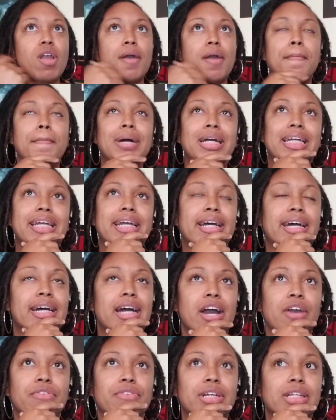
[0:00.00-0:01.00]
But yeah,
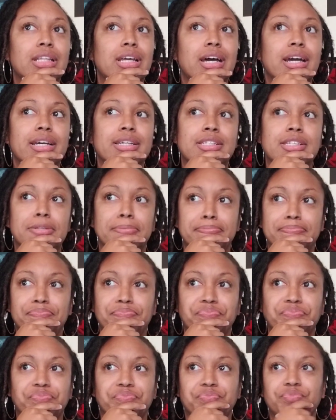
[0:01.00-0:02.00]
I realized,
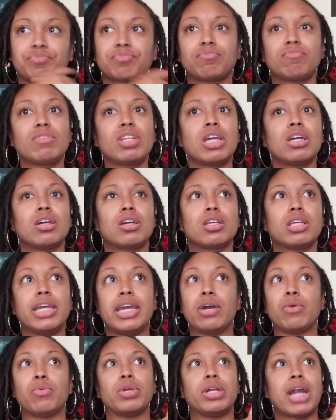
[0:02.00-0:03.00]
yeah,
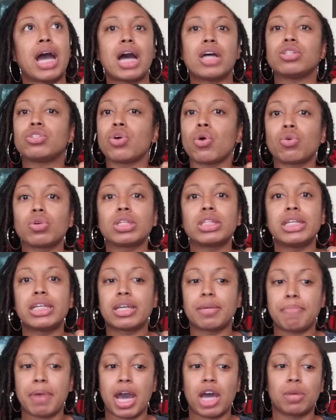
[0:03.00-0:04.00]
we're not totally
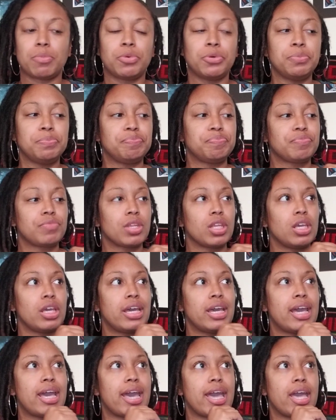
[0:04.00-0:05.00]
compatible.
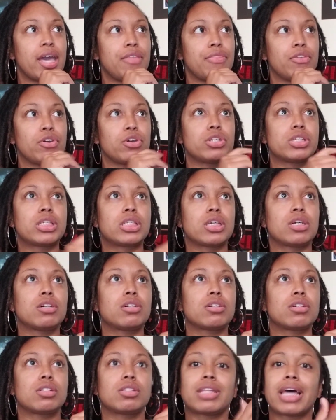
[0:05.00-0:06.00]
And there's
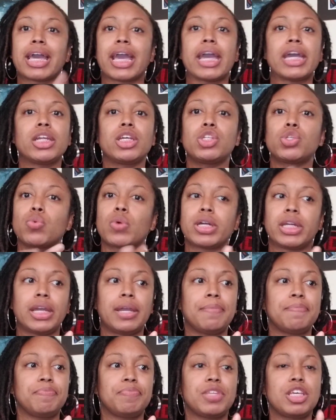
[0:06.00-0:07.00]
still like 80-20.
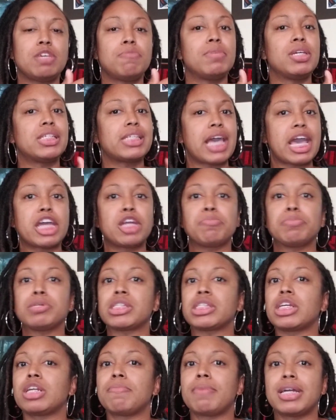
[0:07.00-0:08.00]
He meets
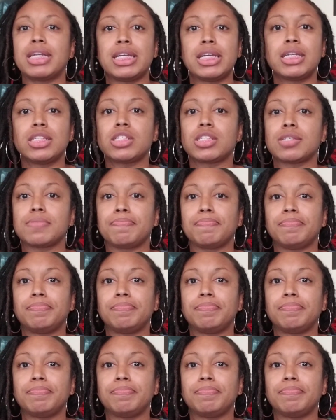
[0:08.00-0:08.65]
80% of my needs.